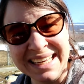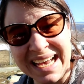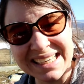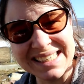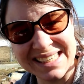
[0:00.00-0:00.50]

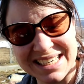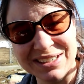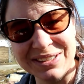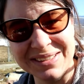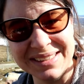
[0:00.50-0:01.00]
I
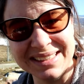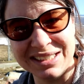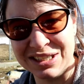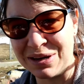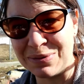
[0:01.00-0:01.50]
still
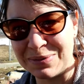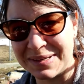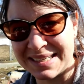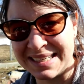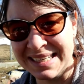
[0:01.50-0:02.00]

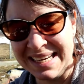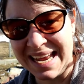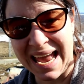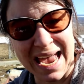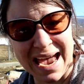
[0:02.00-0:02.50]
don't
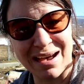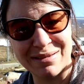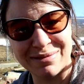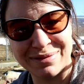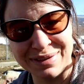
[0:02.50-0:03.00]

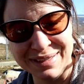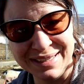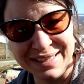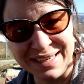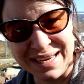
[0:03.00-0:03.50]
have
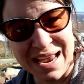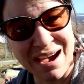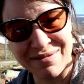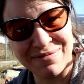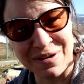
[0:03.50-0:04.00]

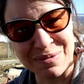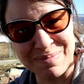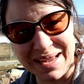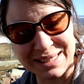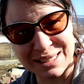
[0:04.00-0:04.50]
farm
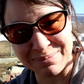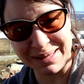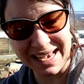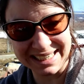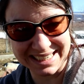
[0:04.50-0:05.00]
beds to
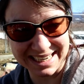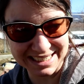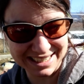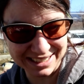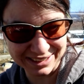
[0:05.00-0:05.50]
plant
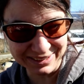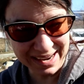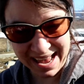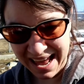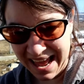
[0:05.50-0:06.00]
into,
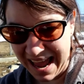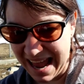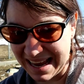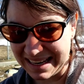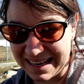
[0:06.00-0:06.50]

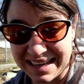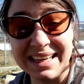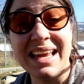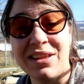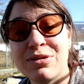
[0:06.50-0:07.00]
and
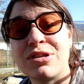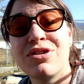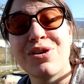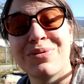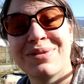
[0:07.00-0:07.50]
yeah, there's
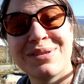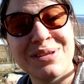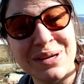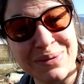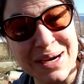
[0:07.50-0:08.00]
snow
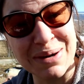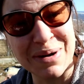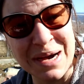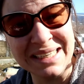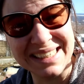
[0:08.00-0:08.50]
where I
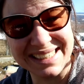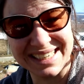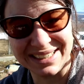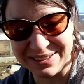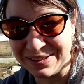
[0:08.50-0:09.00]
want
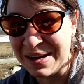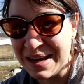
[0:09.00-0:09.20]
to